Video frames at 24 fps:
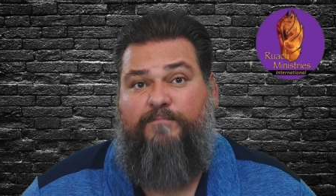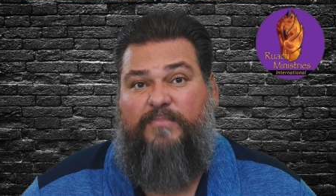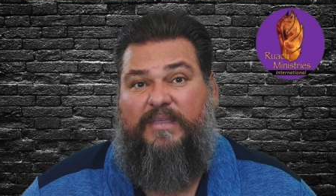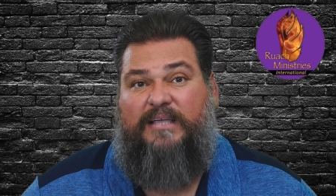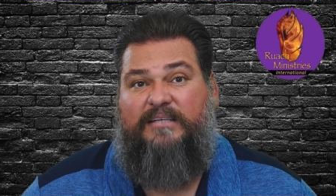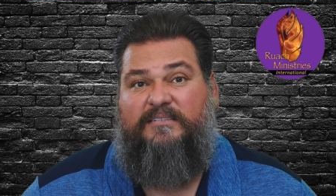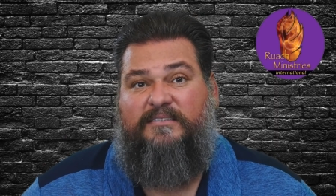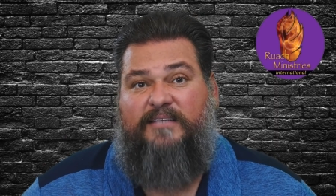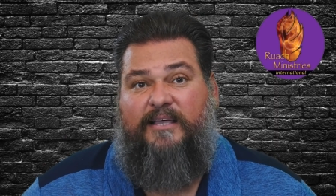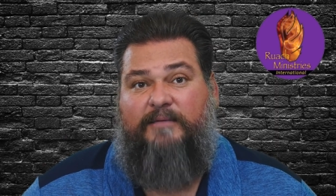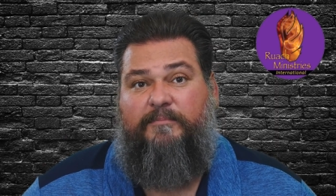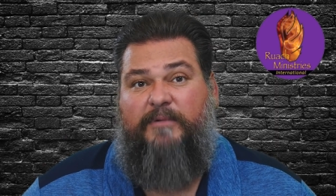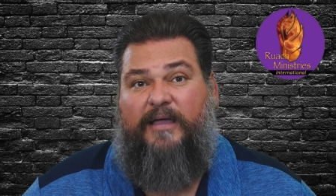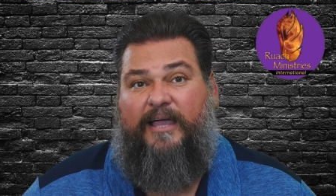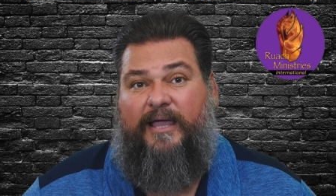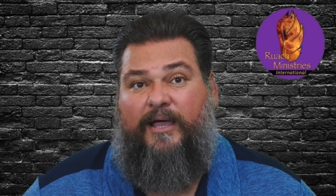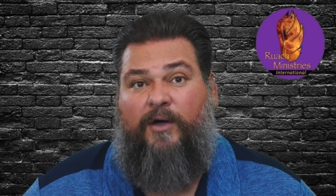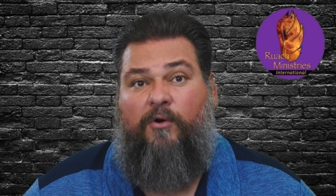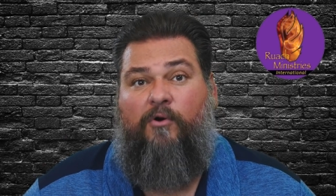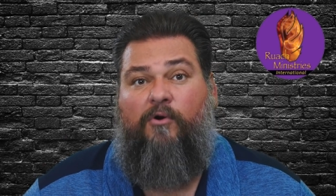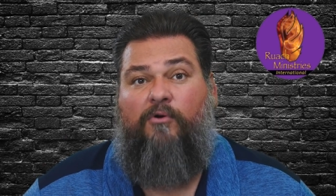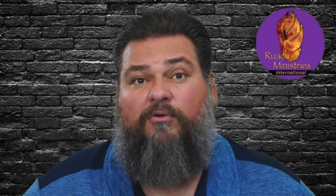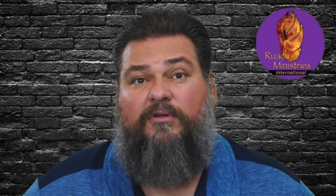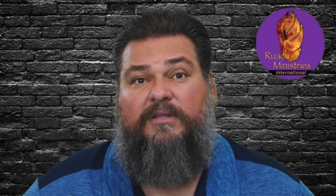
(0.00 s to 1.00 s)
is a, a
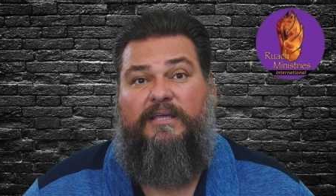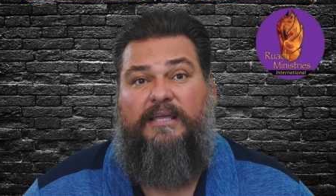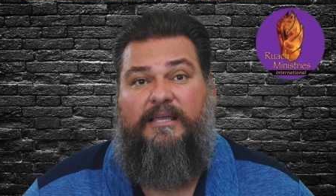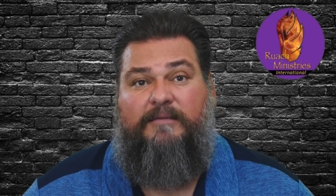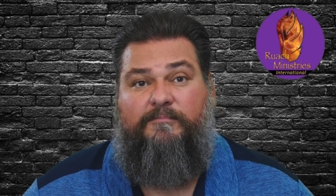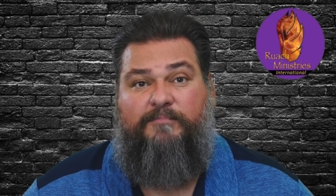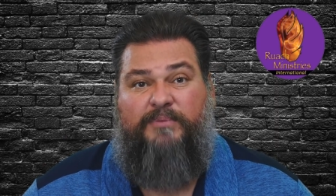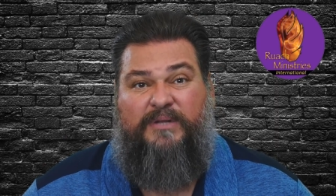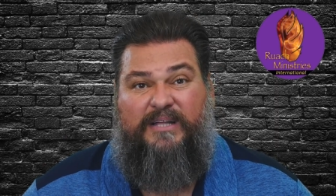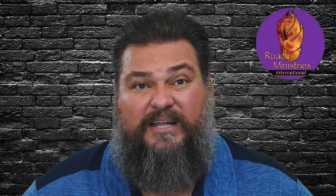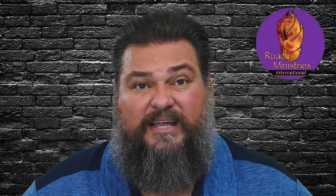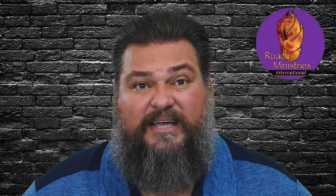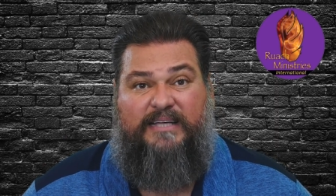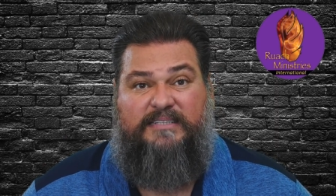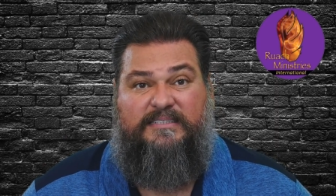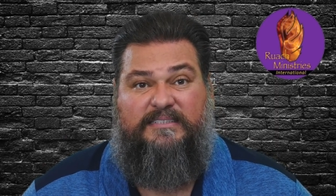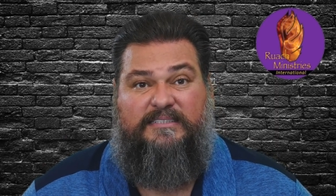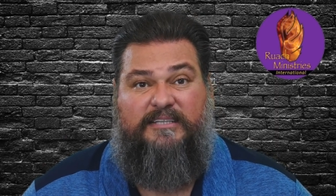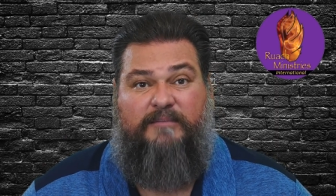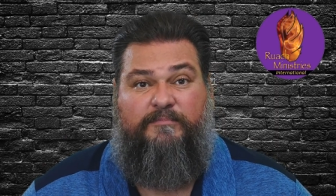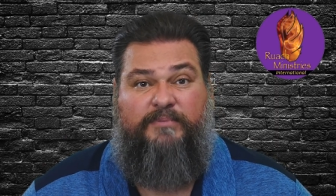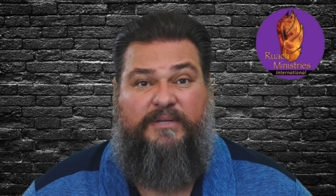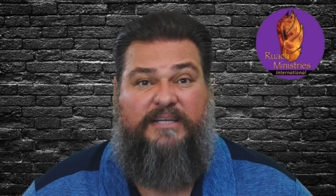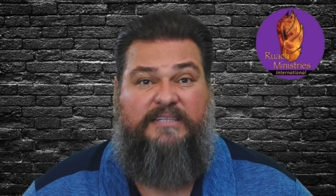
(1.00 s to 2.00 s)
holy place,
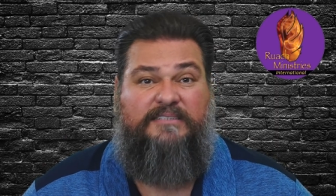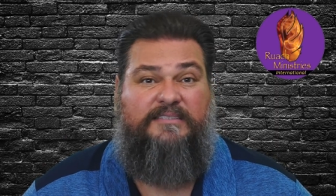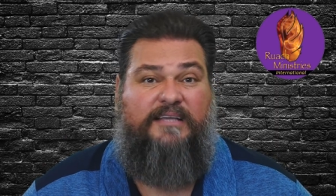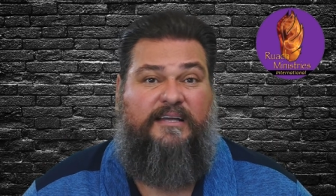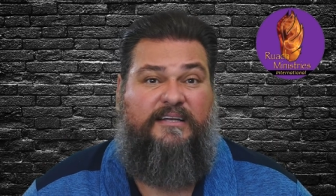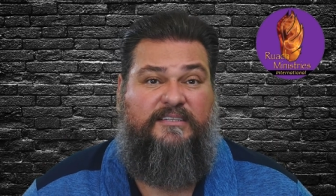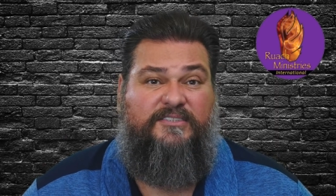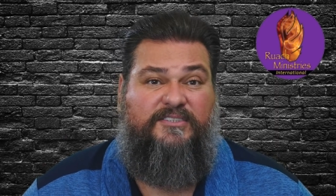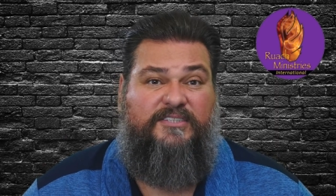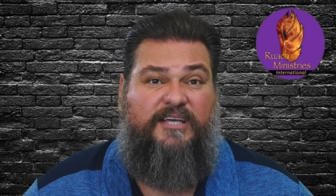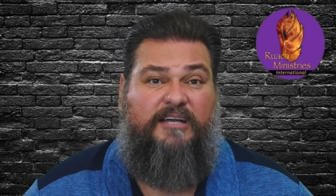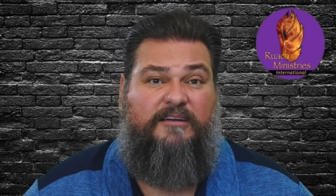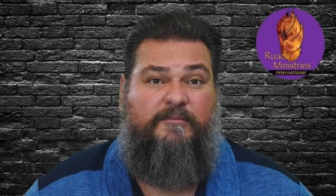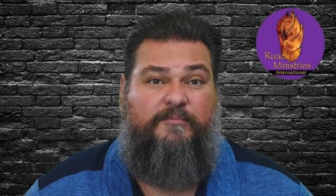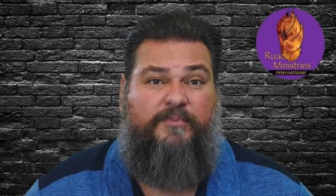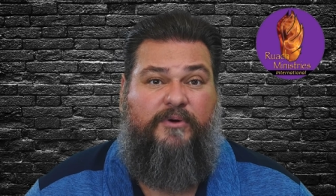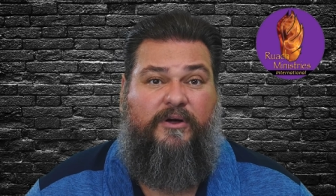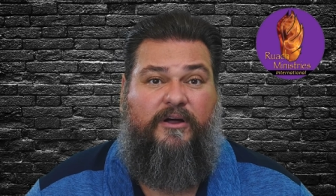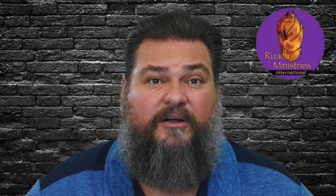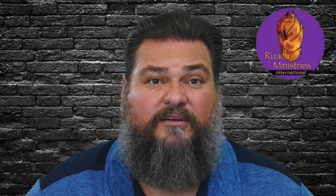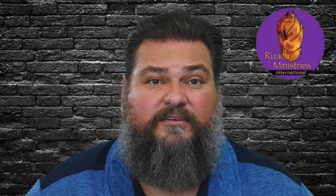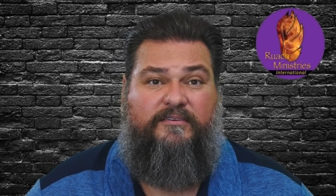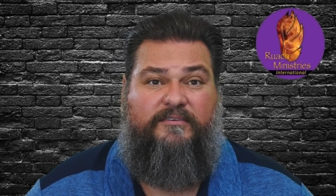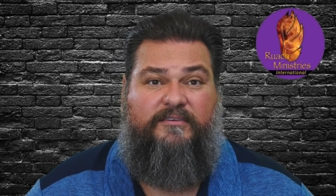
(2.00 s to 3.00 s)
a place that is set apart.